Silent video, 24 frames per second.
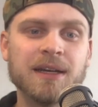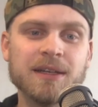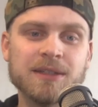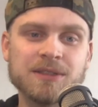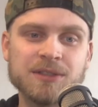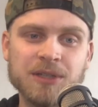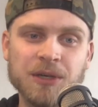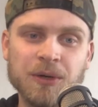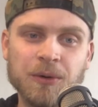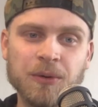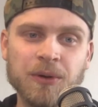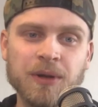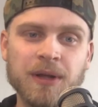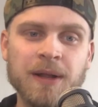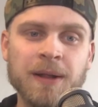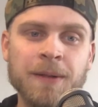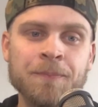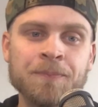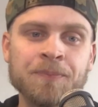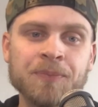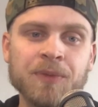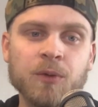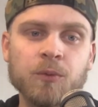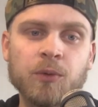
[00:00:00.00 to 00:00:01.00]
So
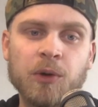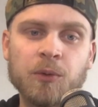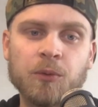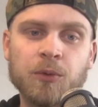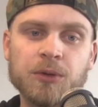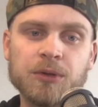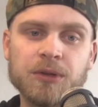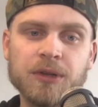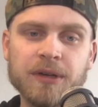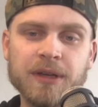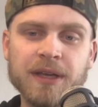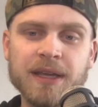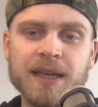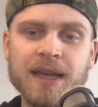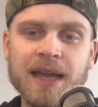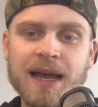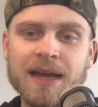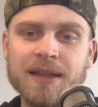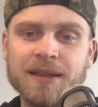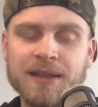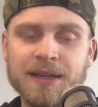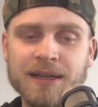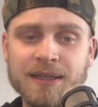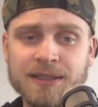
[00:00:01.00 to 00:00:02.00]
when we're looking
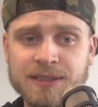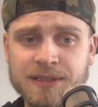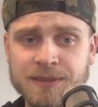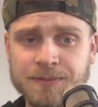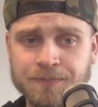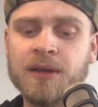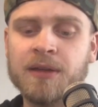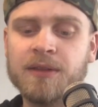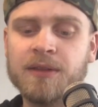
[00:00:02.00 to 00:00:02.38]
at this